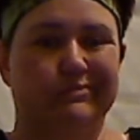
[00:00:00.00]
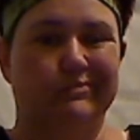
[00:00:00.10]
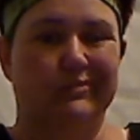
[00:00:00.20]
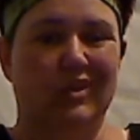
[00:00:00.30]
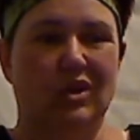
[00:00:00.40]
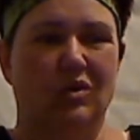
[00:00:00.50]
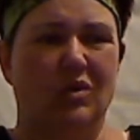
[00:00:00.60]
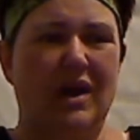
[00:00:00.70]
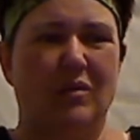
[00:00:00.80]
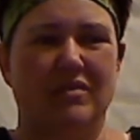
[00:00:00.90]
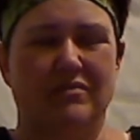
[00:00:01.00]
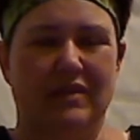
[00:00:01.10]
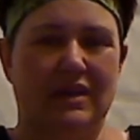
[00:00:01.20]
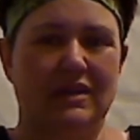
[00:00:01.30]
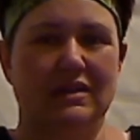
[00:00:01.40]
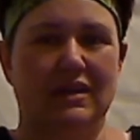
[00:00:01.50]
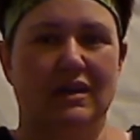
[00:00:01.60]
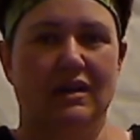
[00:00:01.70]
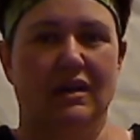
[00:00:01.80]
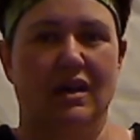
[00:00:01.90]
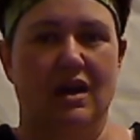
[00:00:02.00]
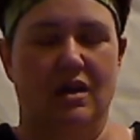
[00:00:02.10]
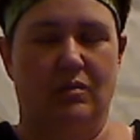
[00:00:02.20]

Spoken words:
know, how it fit. I